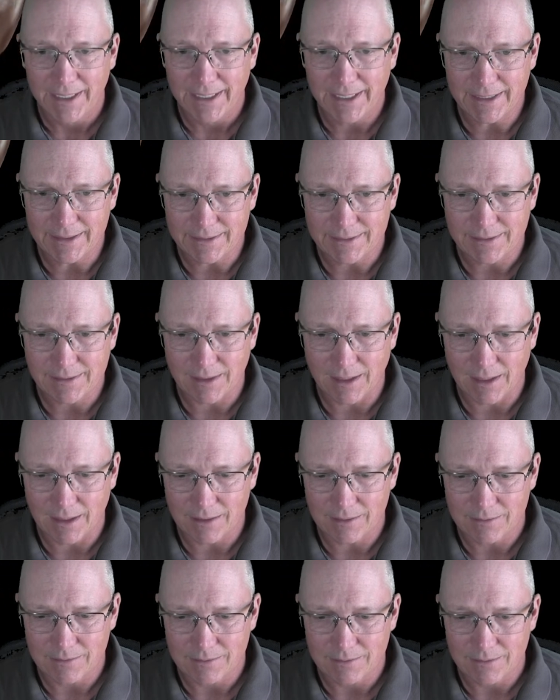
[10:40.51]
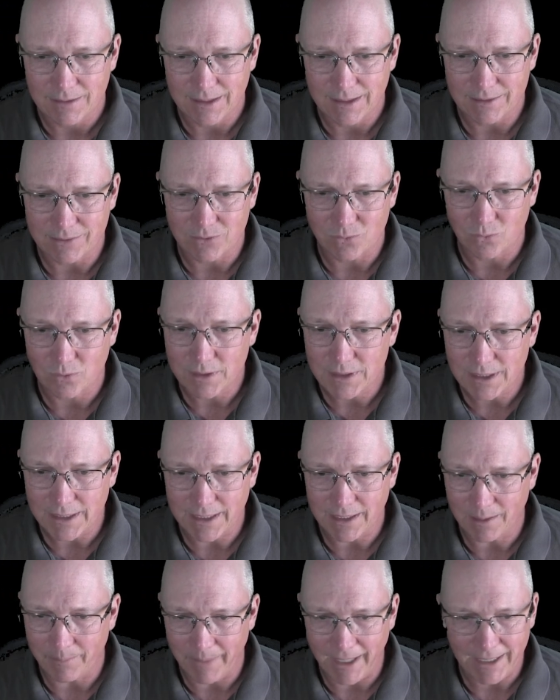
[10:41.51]
It's
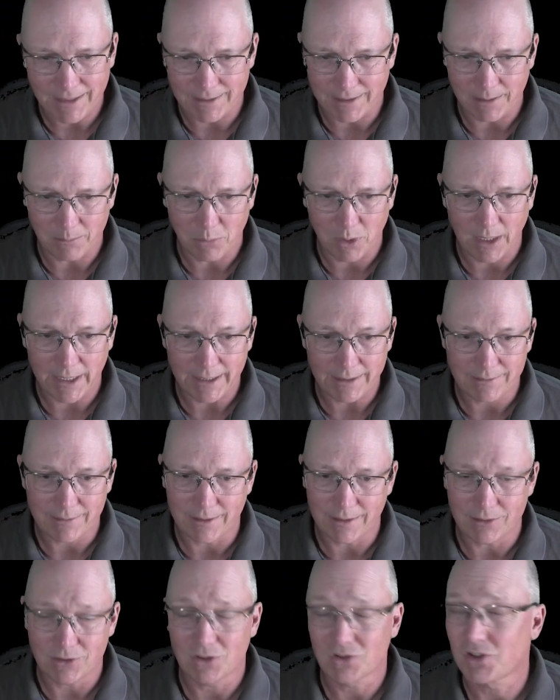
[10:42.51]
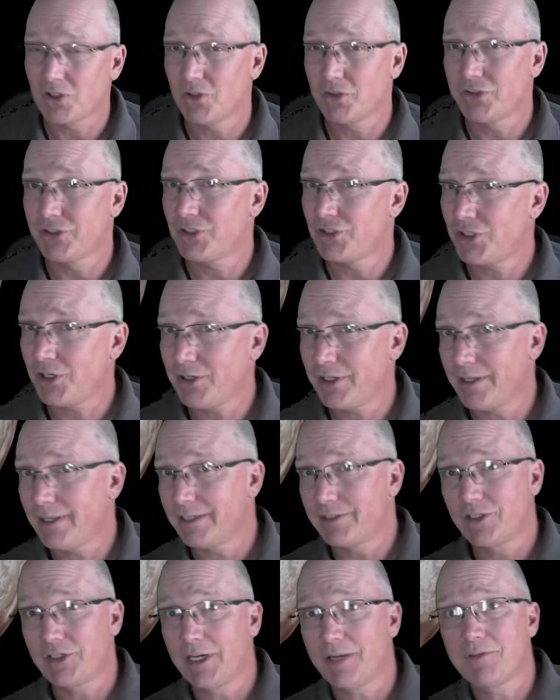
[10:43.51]
really an amazing place, and it just goes to show you
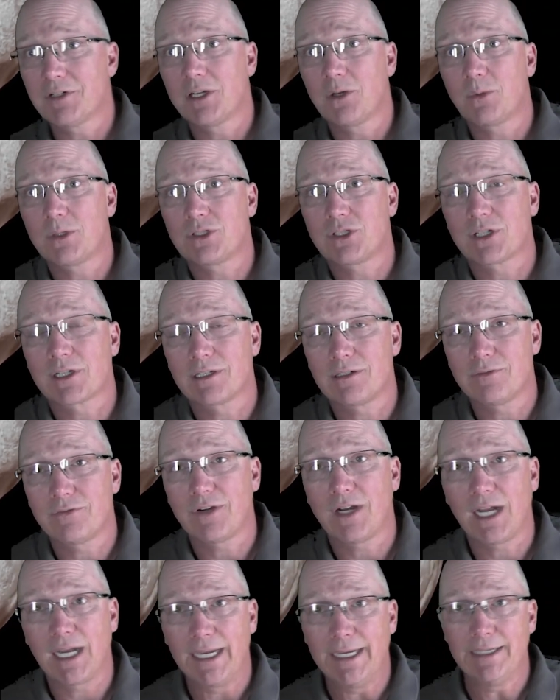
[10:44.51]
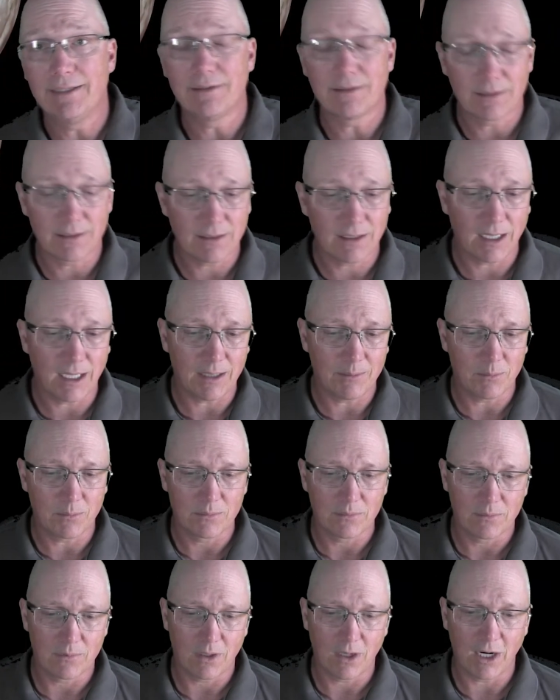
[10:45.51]
that you never know what you're going to find.
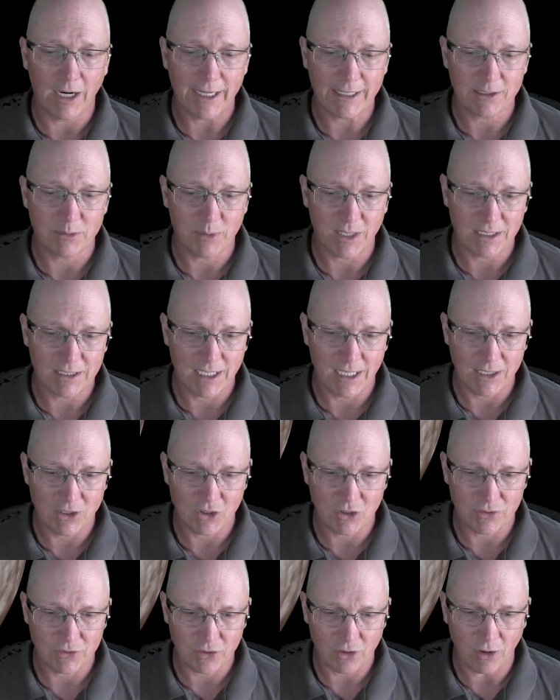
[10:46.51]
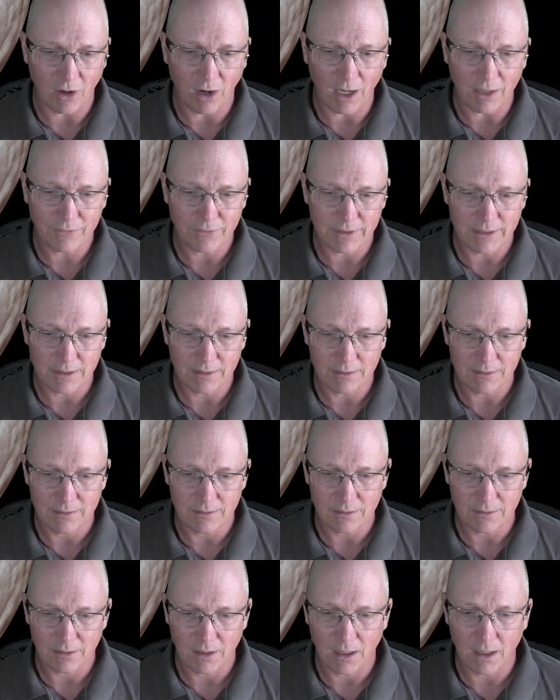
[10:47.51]
Our expectations are often
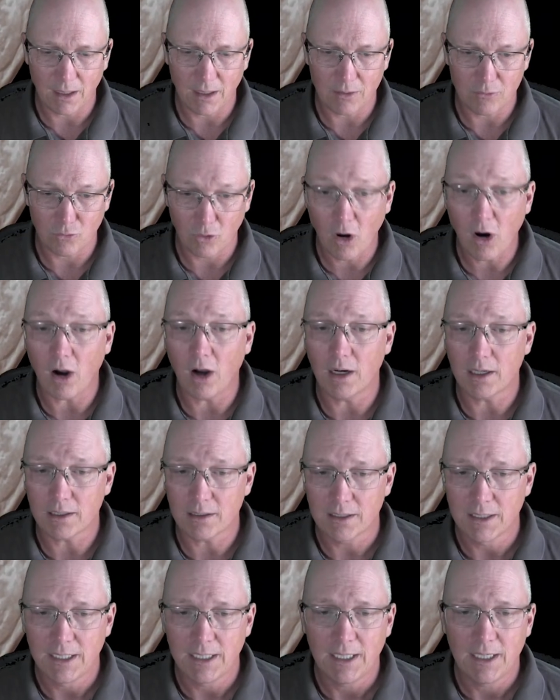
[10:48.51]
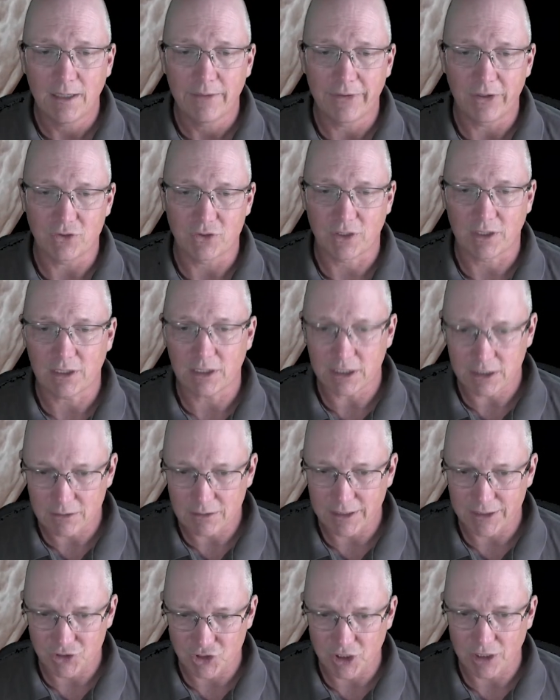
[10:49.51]
wrong. There's
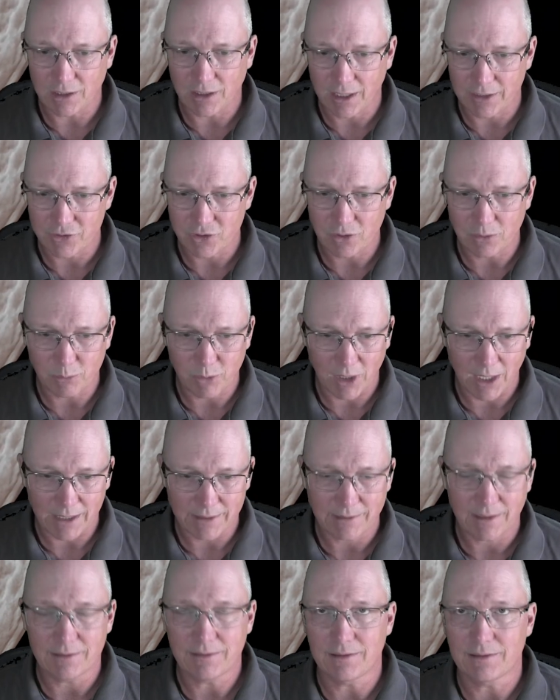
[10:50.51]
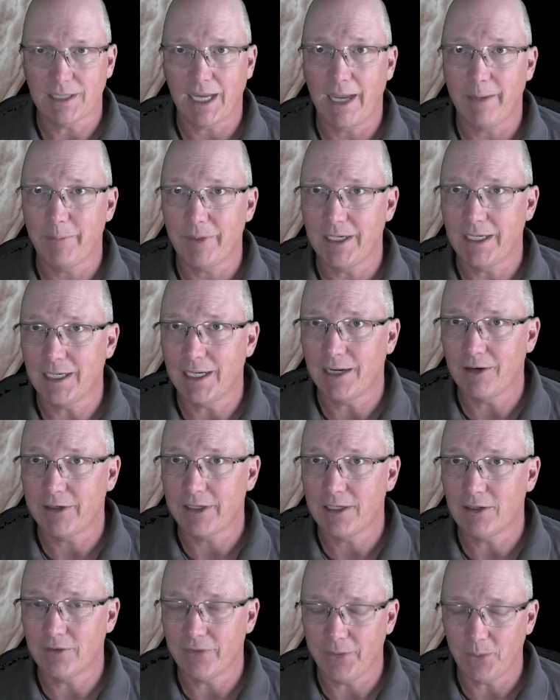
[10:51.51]
clearly geological processes happening out
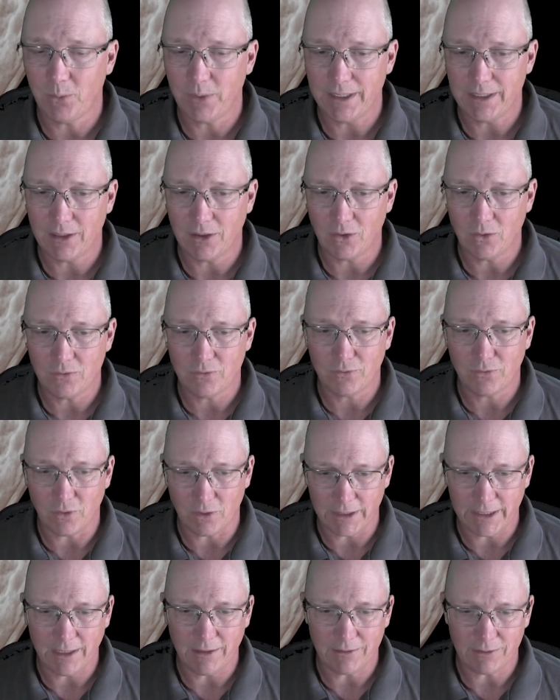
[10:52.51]
here that we don't fully